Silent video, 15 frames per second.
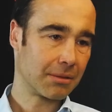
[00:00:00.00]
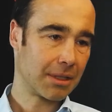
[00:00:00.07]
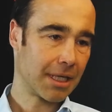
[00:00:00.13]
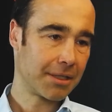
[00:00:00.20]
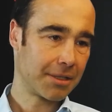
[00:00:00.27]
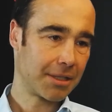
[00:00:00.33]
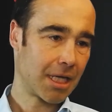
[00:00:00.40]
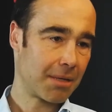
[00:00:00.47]

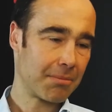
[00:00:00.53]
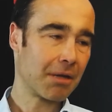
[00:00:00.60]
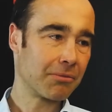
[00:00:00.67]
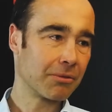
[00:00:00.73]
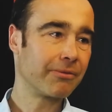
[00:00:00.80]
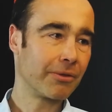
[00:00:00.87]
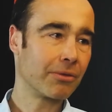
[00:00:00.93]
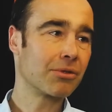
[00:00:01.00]
next time I
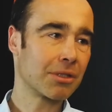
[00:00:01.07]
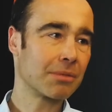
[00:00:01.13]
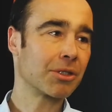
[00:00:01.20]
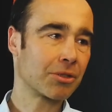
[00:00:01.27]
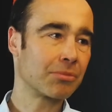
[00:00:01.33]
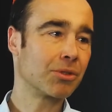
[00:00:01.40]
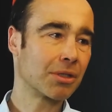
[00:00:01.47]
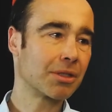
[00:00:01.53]
would focus
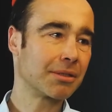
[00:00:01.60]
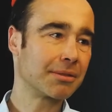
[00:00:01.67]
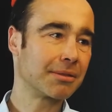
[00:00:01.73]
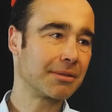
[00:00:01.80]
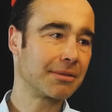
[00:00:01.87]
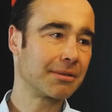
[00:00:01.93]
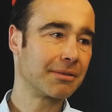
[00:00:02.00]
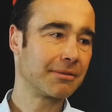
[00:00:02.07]
much more.
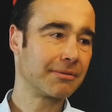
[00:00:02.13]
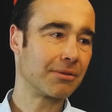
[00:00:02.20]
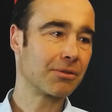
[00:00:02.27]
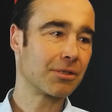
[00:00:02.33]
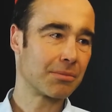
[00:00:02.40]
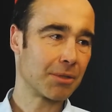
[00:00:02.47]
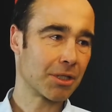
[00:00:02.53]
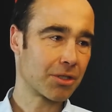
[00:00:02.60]

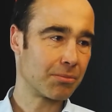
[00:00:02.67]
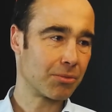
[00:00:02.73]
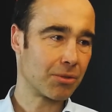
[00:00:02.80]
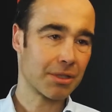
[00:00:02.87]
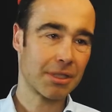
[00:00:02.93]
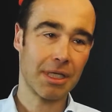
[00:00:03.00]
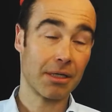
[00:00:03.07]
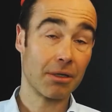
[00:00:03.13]
Focus much
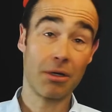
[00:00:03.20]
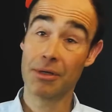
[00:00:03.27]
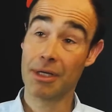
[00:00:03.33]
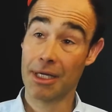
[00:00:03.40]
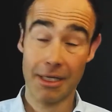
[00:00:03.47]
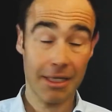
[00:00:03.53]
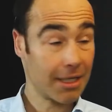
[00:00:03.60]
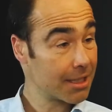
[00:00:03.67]
more, saying,
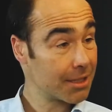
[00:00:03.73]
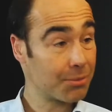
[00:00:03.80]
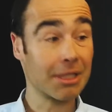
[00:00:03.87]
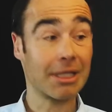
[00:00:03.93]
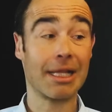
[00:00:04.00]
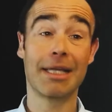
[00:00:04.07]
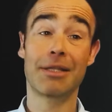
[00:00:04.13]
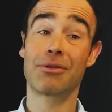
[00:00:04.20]
okay, yes,
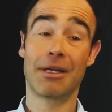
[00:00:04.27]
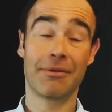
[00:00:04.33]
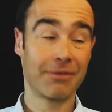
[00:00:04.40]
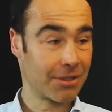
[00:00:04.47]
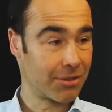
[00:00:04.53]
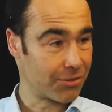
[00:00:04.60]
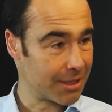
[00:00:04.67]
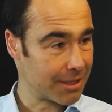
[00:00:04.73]
we'd like to have
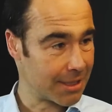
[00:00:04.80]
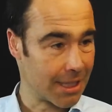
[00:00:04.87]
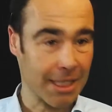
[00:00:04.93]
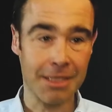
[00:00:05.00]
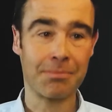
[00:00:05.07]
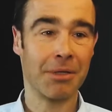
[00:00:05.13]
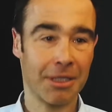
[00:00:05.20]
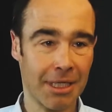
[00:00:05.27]
the 3
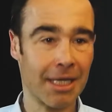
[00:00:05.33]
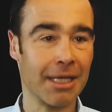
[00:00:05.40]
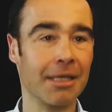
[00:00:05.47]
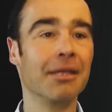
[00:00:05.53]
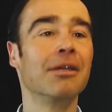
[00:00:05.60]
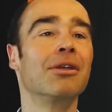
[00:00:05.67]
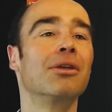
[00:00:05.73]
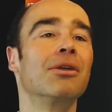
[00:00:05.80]
things, but hey,